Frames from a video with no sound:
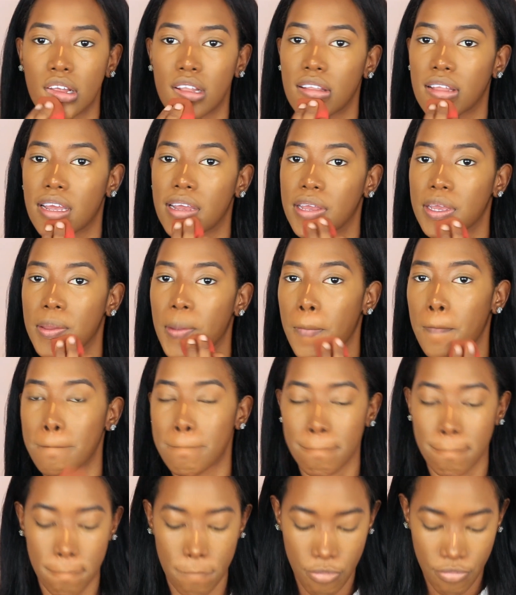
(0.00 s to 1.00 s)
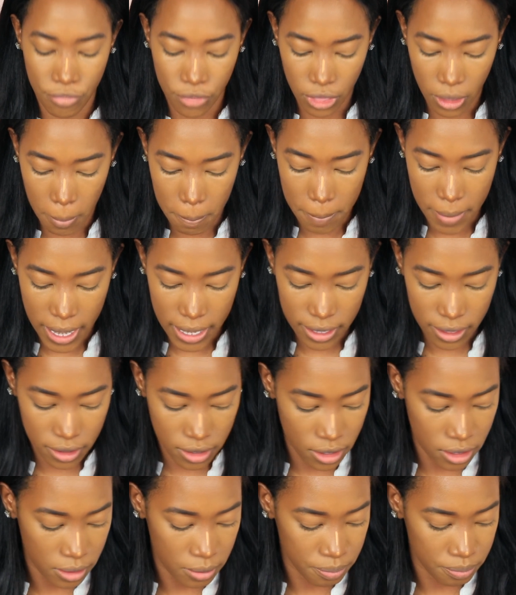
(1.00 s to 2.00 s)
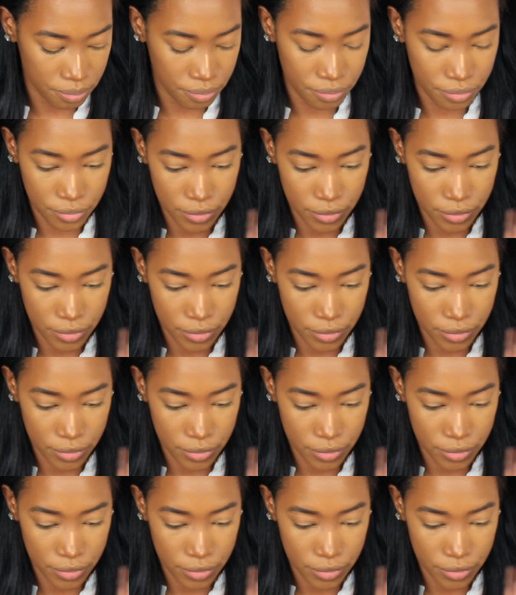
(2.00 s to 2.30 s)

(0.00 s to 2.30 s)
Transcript: Like my